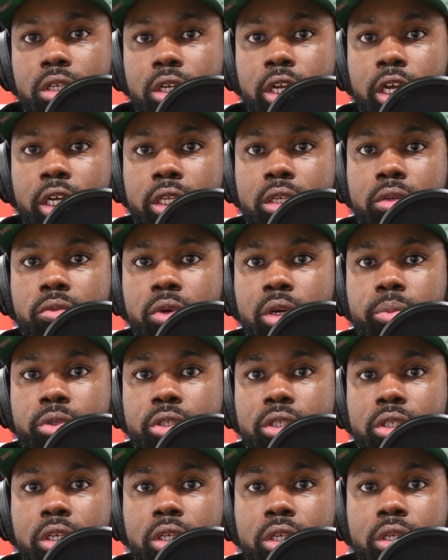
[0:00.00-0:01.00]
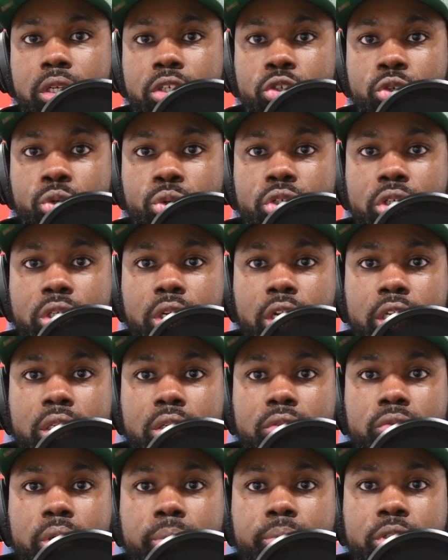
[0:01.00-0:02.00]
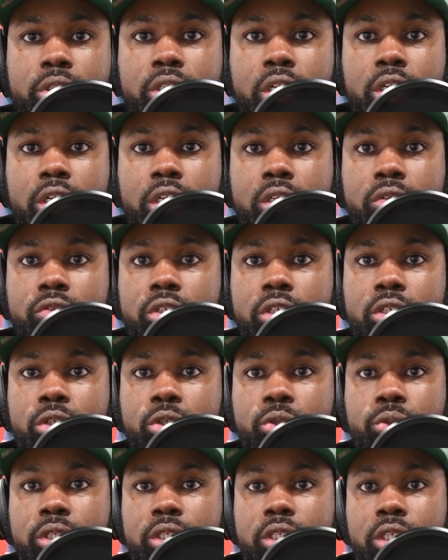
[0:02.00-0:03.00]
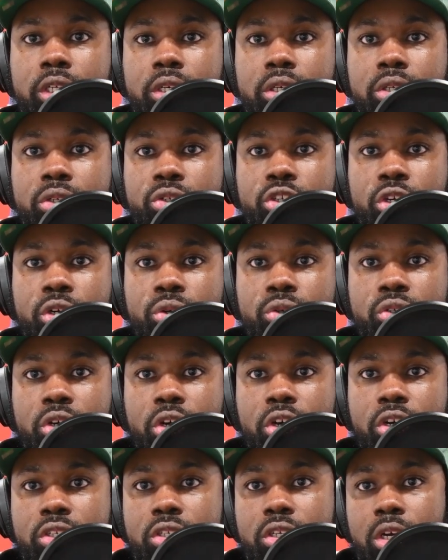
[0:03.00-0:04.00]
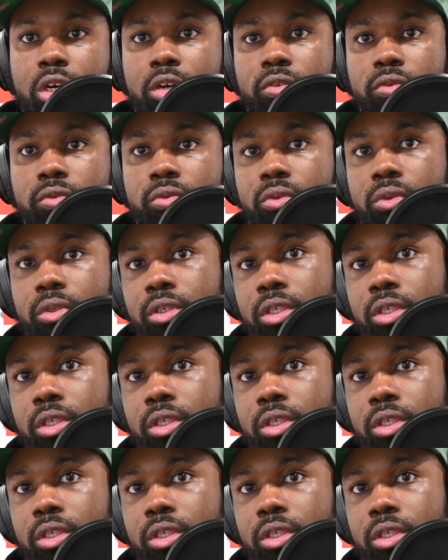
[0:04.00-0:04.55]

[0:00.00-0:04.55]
Georgia elected representatives, including Senator Jones Ossoff,